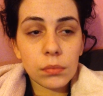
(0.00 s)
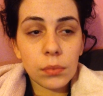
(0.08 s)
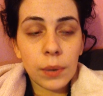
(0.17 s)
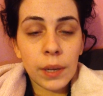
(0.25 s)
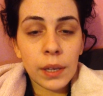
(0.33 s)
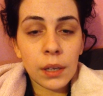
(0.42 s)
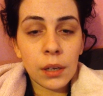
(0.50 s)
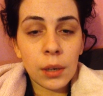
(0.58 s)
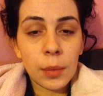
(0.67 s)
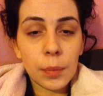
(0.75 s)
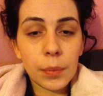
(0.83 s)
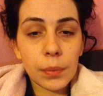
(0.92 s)
waking
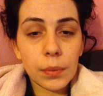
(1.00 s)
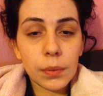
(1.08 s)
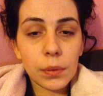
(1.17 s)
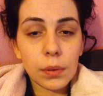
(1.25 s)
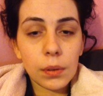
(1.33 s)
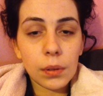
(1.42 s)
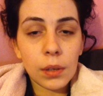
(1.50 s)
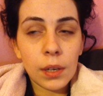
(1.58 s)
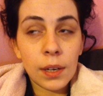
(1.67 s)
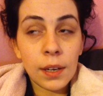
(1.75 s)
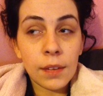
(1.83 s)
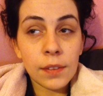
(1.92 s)
up
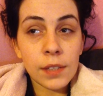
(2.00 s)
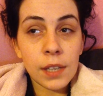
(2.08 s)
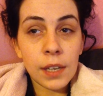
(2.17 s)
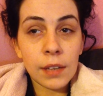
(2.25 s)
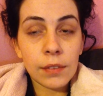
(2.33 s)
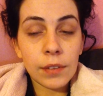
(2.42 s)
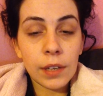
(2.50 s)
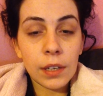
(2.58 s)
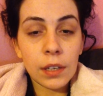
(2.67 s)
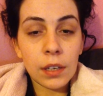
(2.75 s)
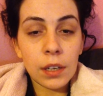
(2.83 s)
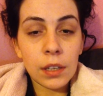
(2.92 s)
another day
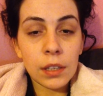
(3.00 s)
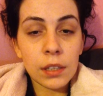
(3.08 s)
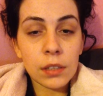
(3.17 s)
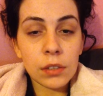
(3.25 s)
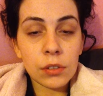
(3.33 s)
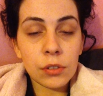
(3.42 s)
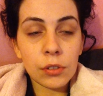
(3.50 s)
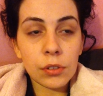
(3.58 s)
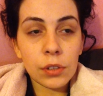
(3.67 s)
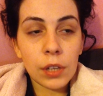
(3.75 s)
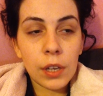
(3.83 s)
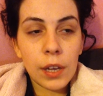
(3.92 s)
feeling like this. It's just,